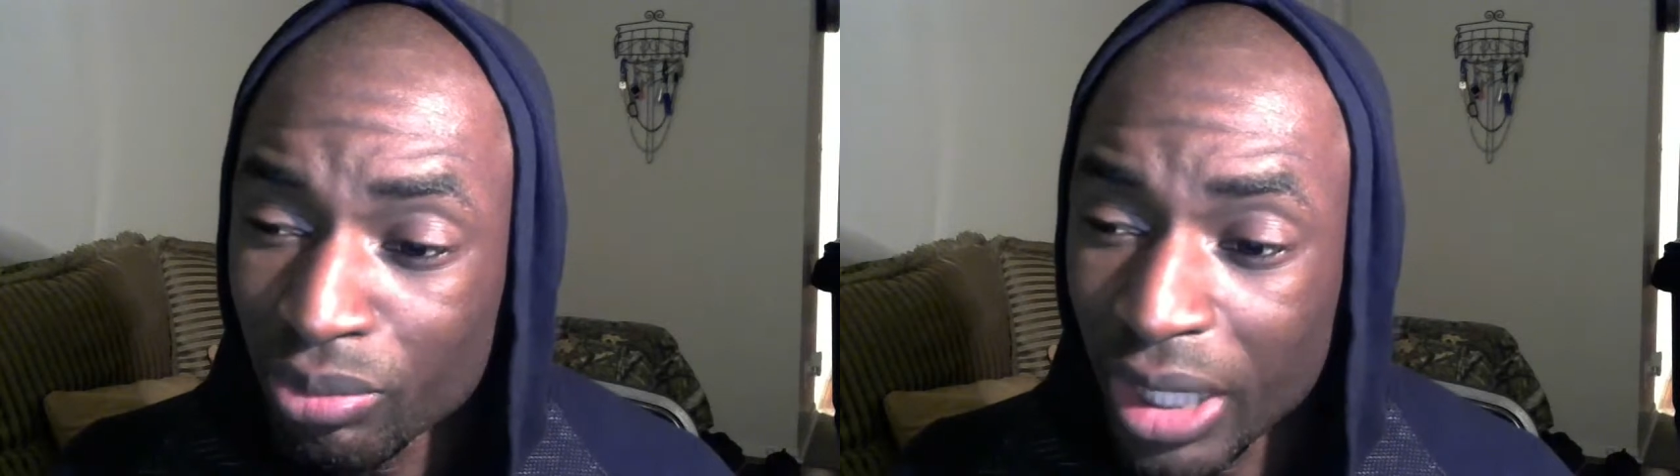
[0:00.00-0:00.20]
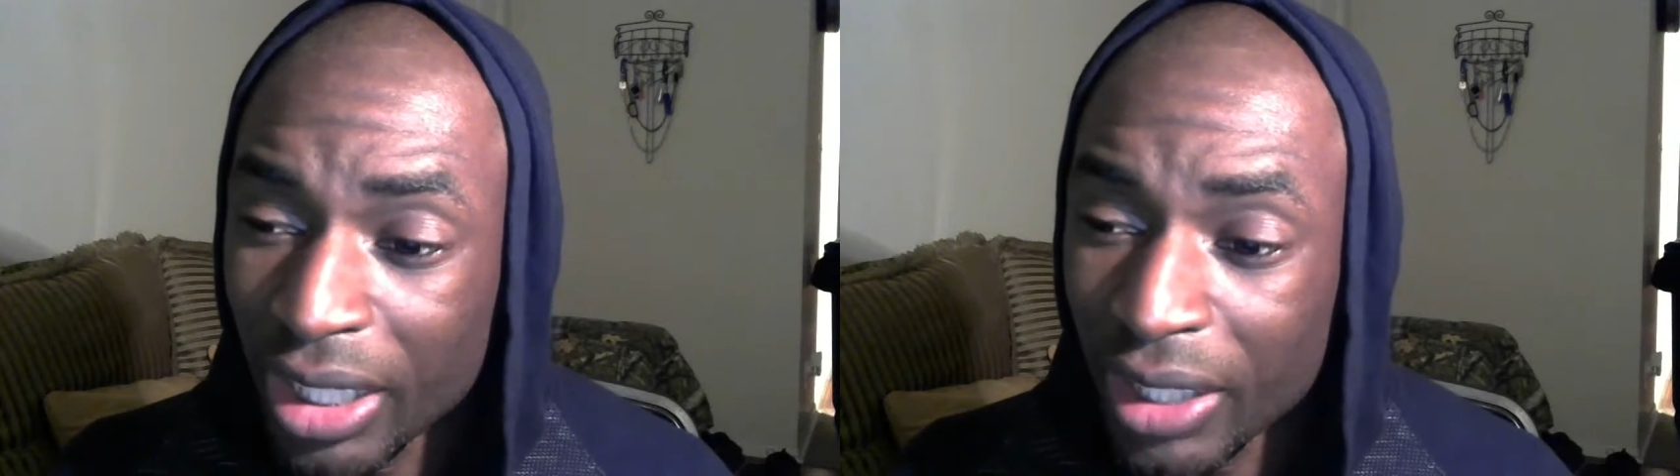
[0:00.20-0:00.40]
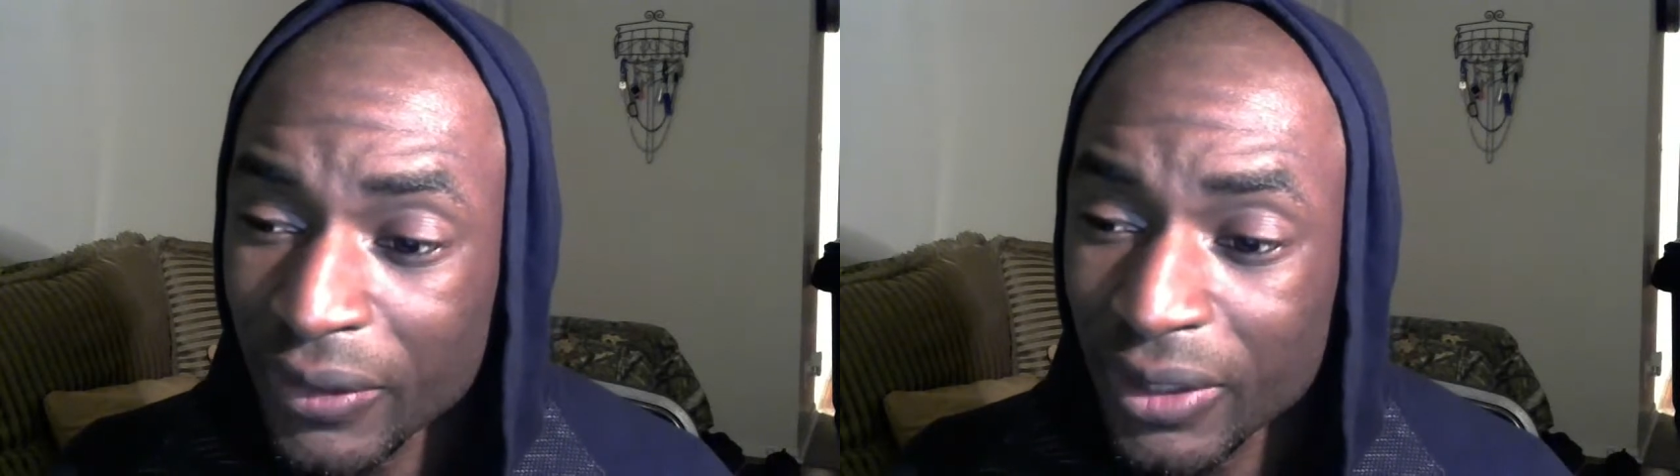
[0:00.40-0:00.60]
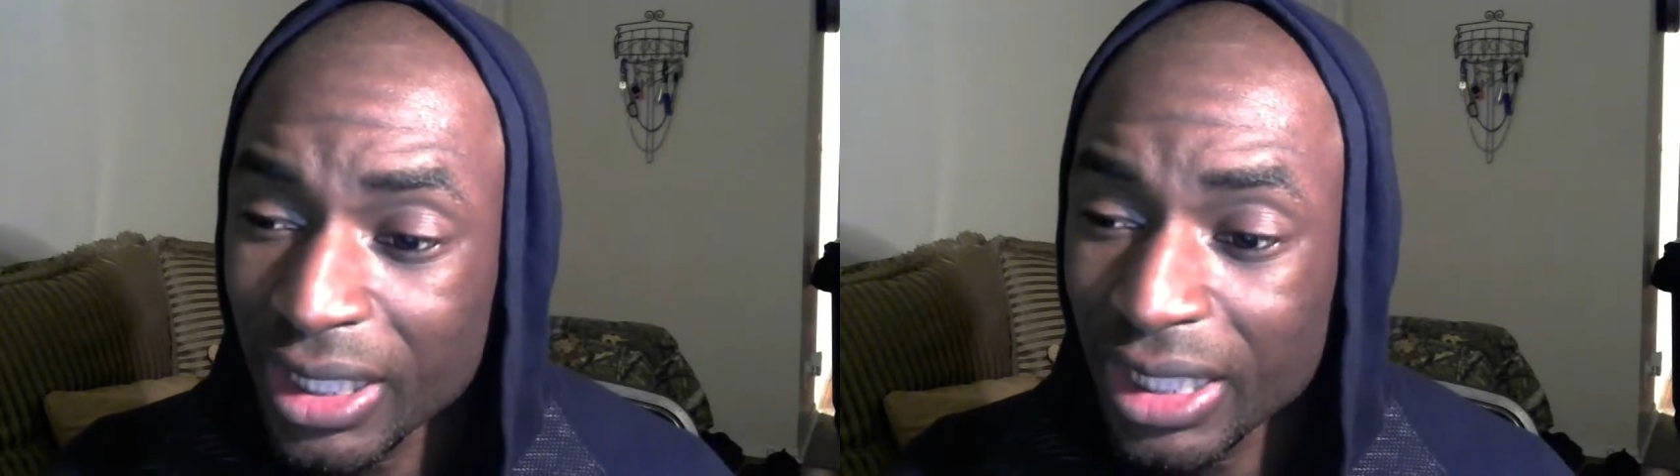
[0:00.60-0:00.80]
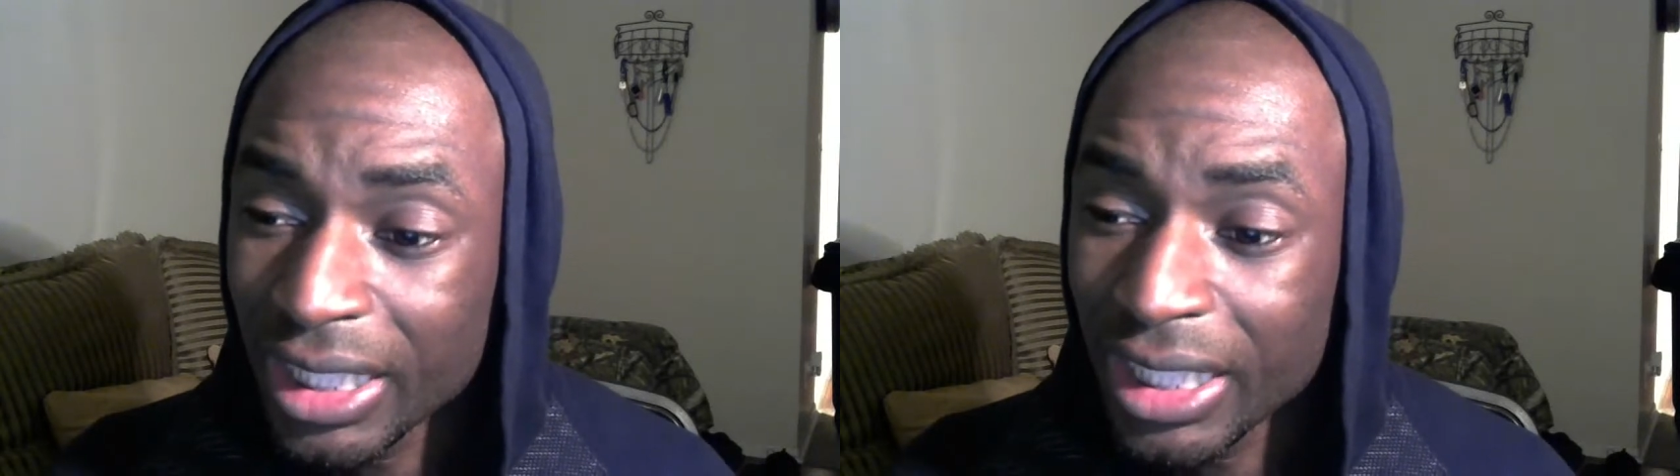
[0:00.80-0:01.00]

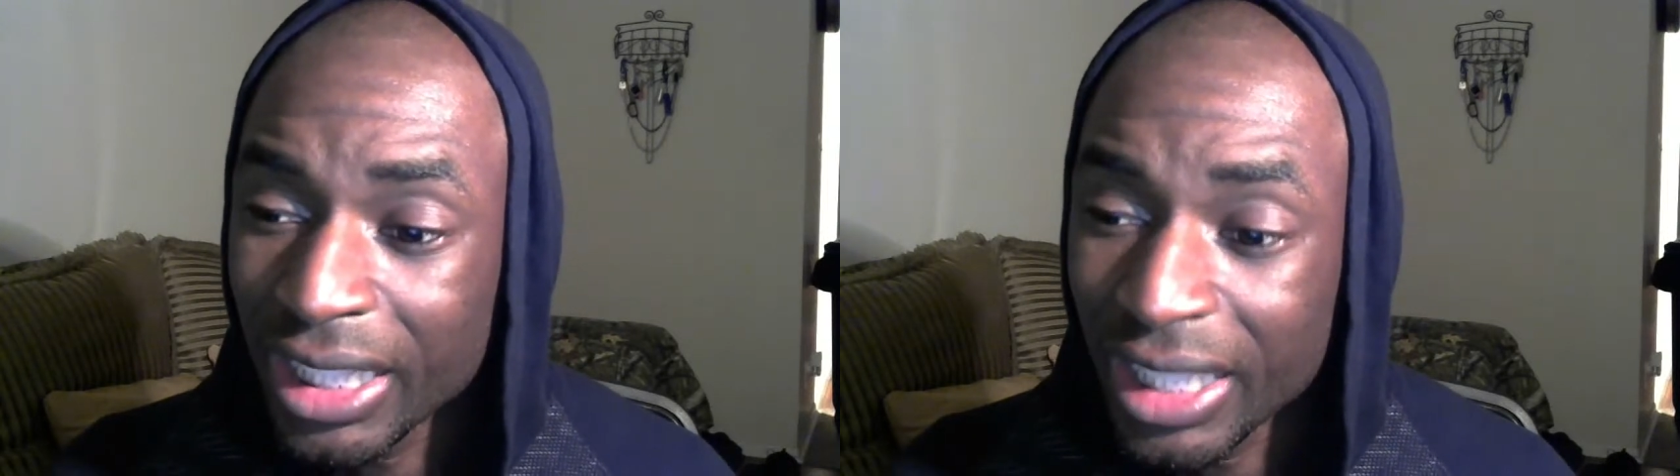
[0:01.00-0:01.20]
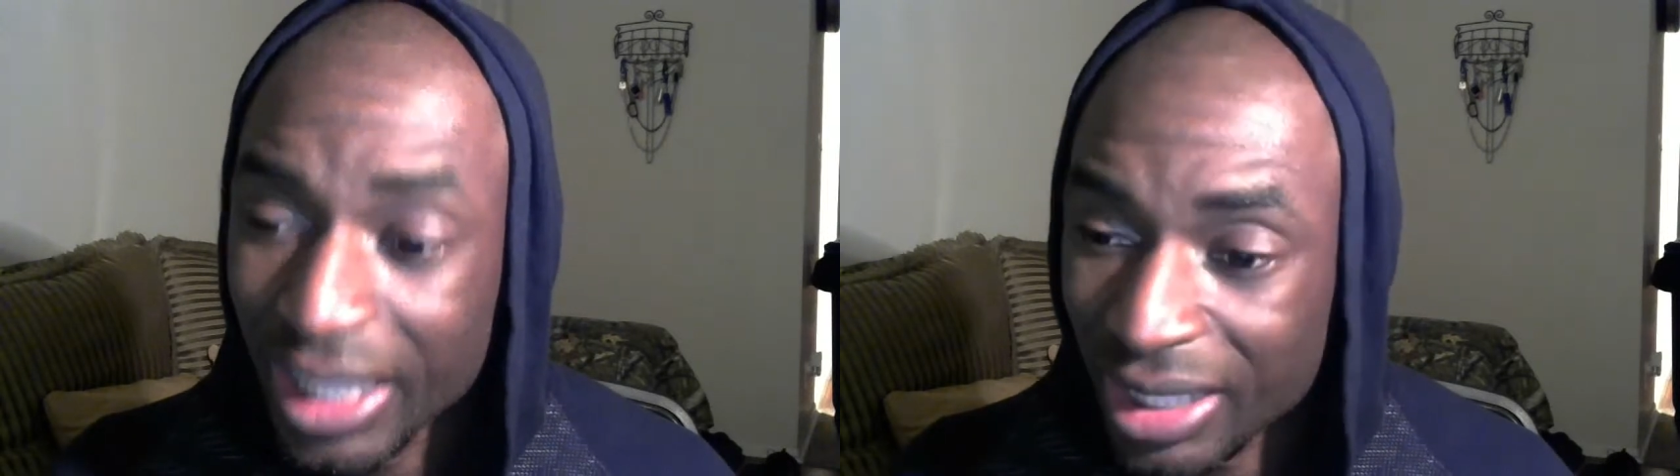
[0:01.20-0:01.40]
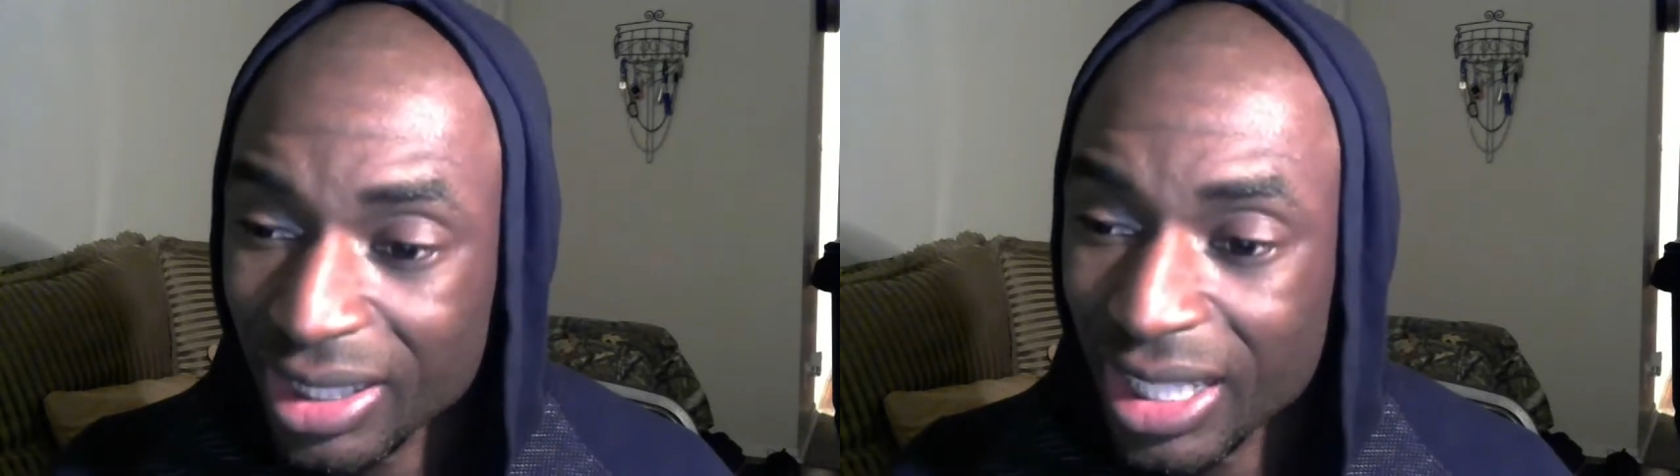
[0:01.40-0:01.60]
NFC least,